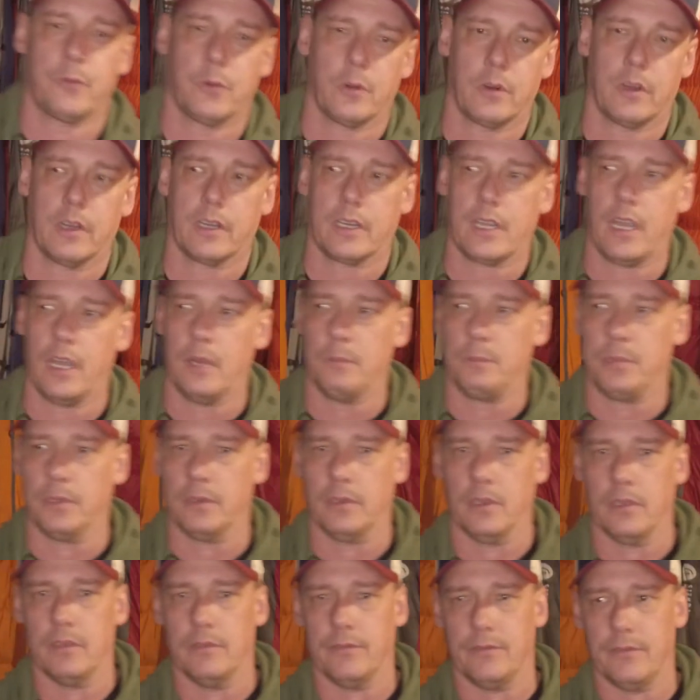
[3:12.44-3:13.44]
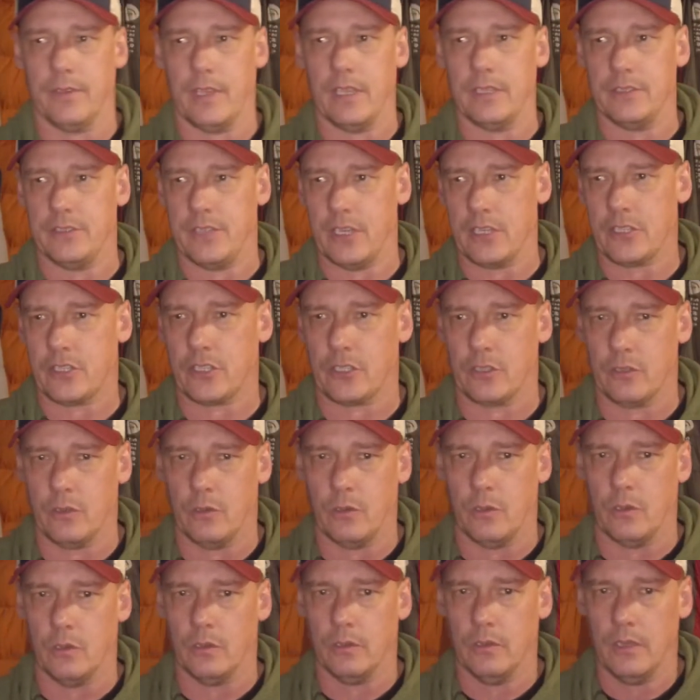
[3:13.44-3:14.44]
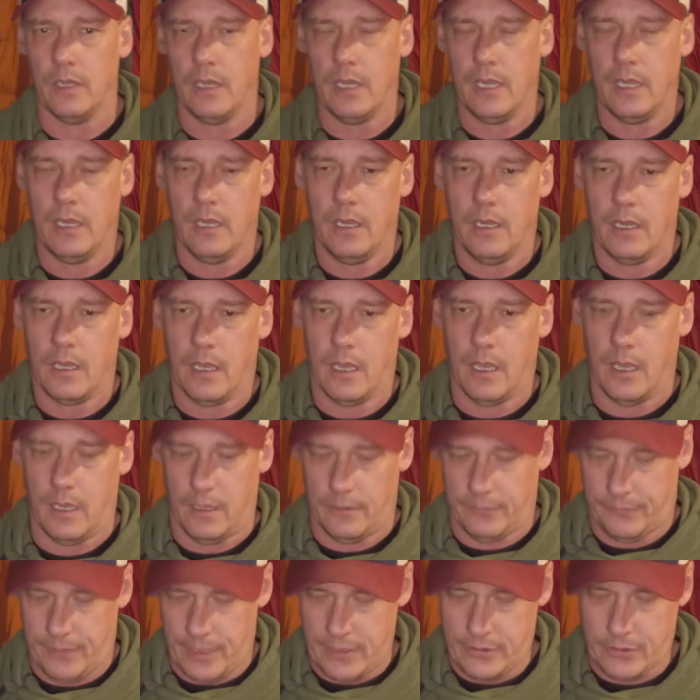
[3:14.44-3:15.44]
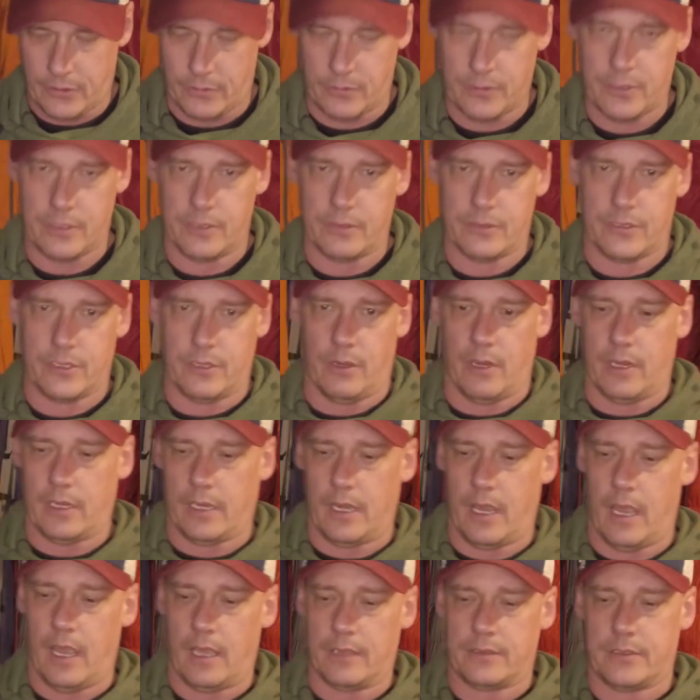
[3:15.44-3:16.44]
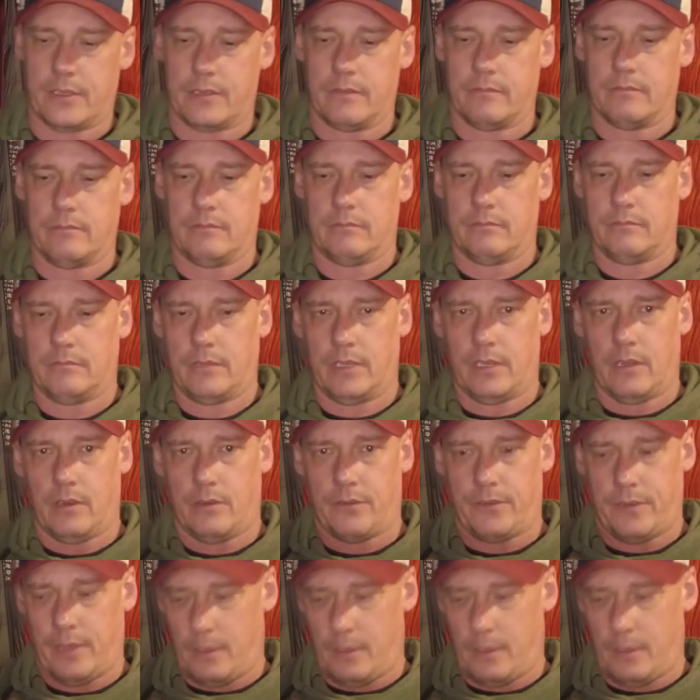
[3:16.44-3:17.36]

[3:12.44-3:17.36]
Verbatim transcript: for a couple of additional uh, features. So I got, you know,